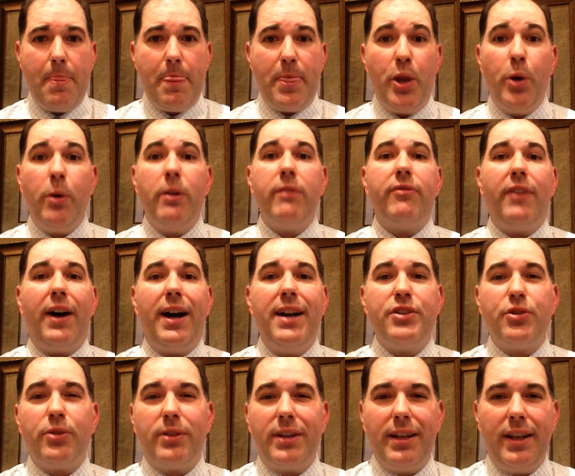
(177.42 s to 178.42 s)
Your
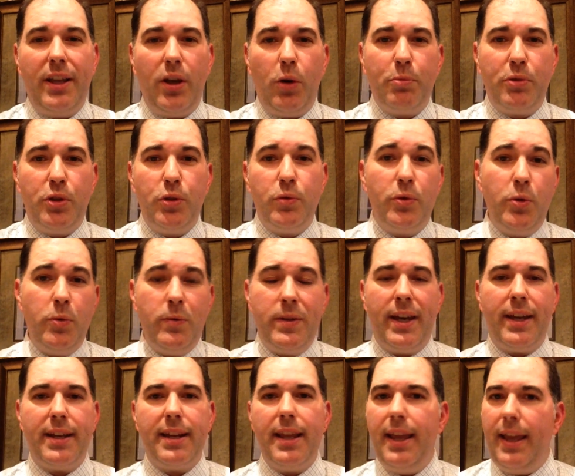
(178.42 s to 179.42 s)
advisor can help you do
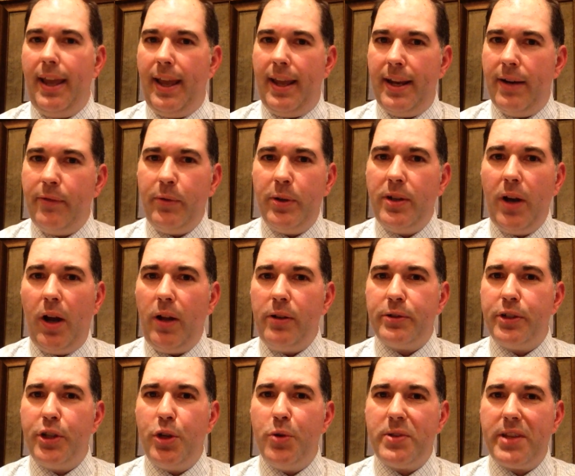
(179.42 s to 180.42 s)
that. And every
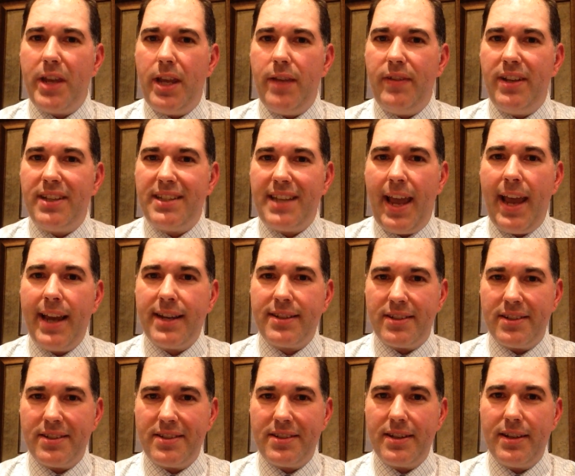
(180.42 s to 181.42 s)
dollar you save in
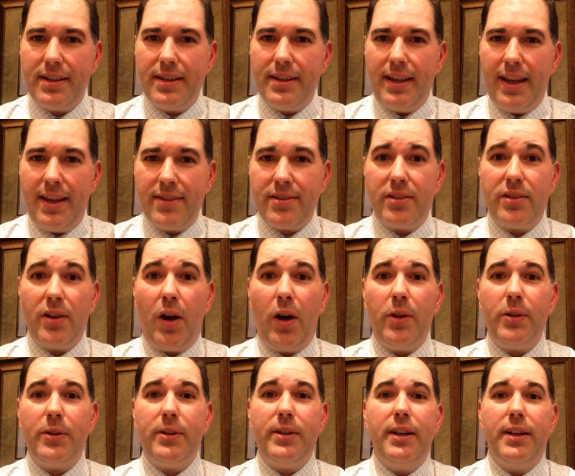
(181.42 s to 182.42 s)
taxes is a
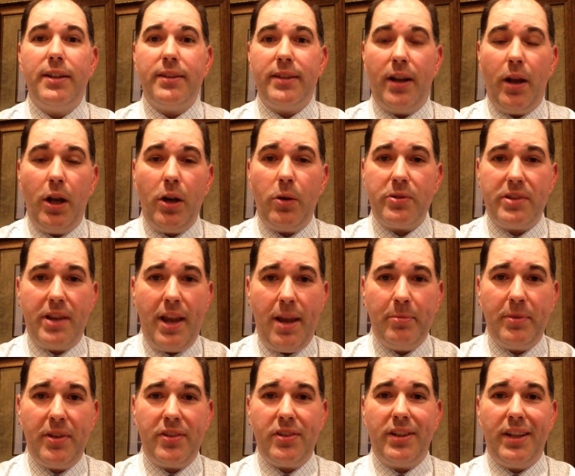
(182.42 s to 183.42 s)
dollar that Uncle
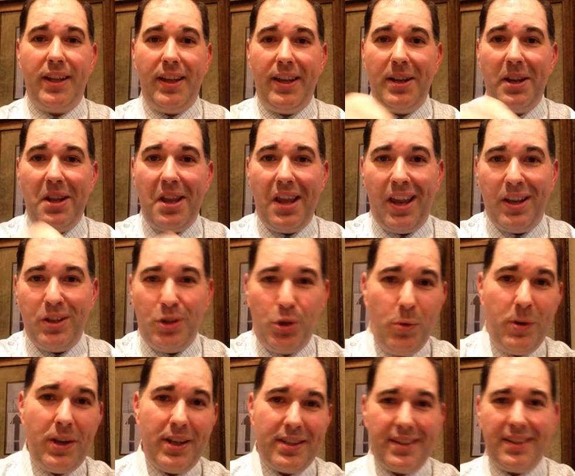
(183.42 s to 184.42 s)
Sam doesn't get and
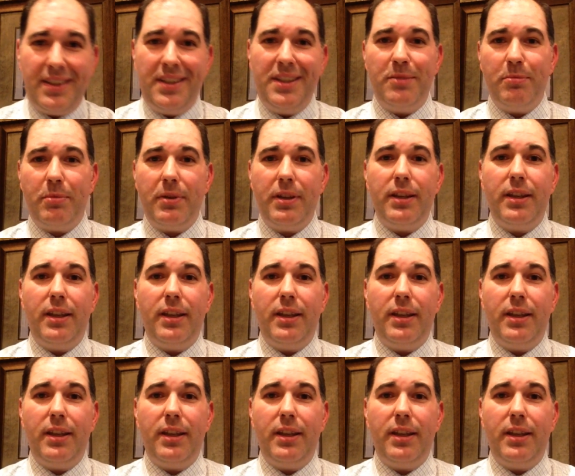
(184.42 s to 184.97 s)
you get to keep